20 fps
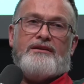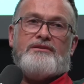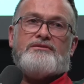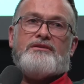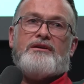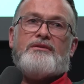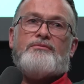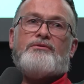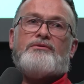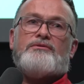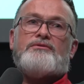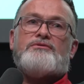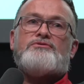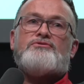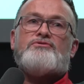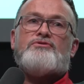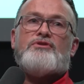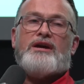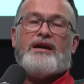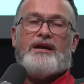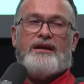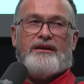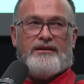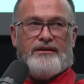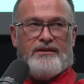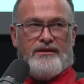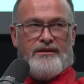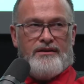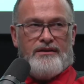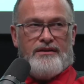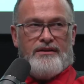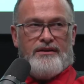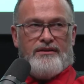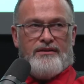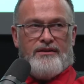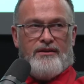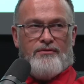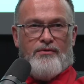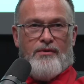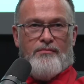they will train
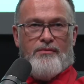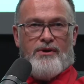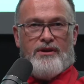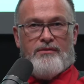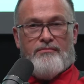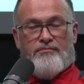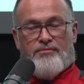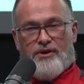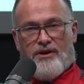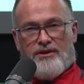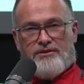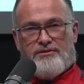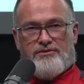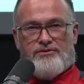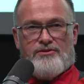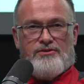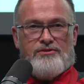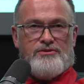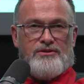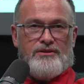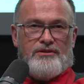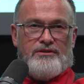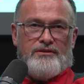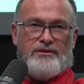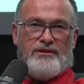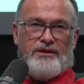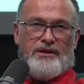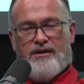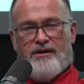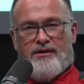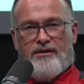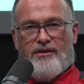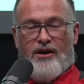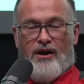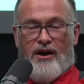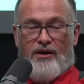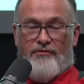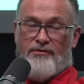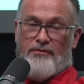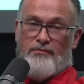the women in prostitution.
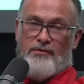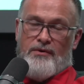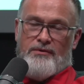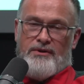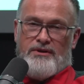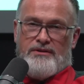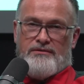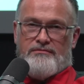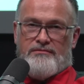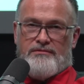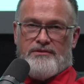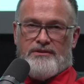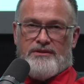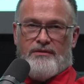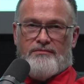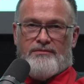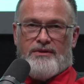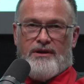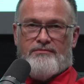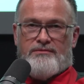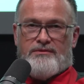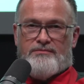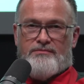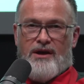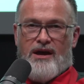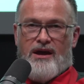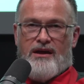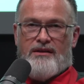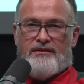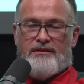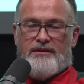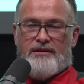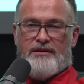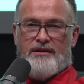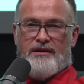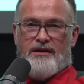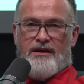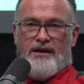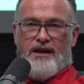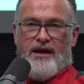Often women, sometimes men,
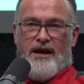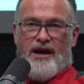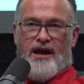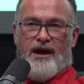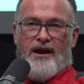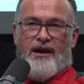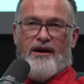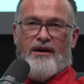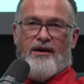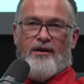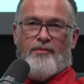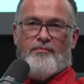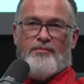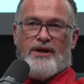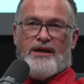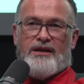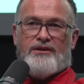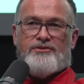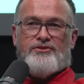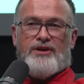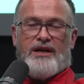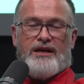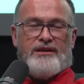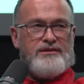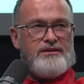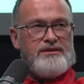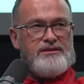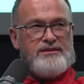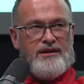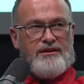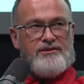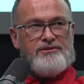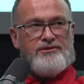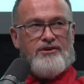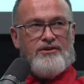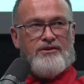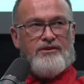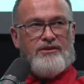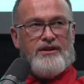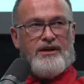are being trained to say
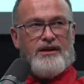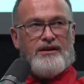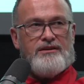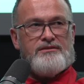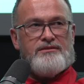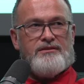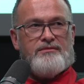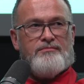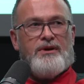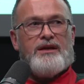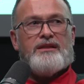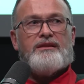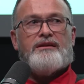certain things to make the